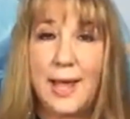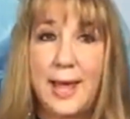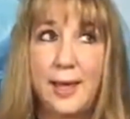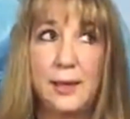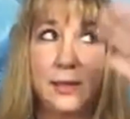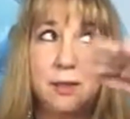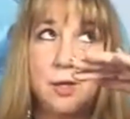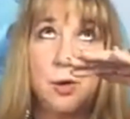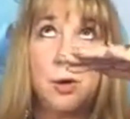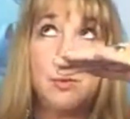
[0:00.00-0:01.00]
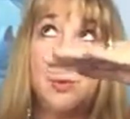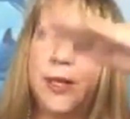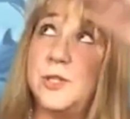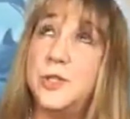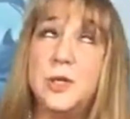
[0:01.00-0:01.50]
and your
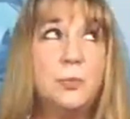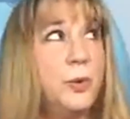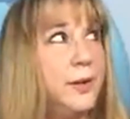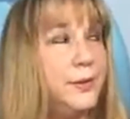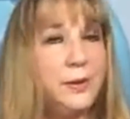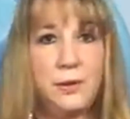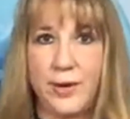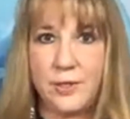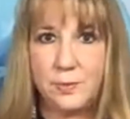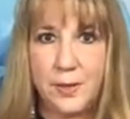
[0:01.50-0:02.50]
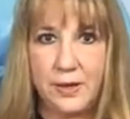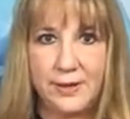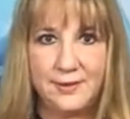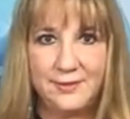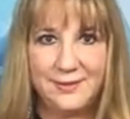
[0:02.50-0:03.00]
relationship with Great
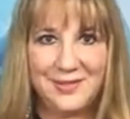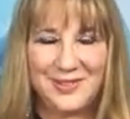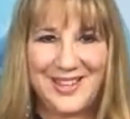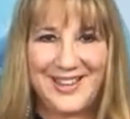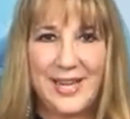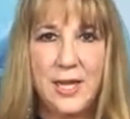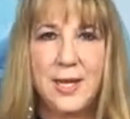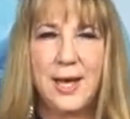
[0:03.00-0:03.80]
Spirit, okay?